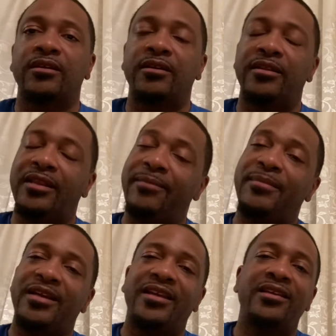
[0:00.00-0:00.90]
Like my
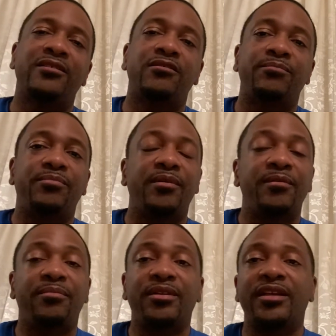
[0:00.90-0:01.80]
kids
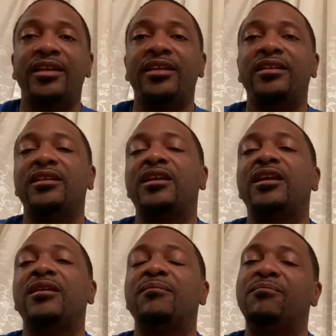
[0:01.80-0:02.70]
play it,
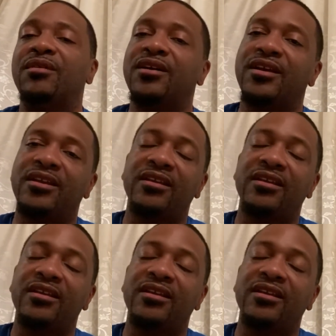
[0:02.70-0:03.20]
but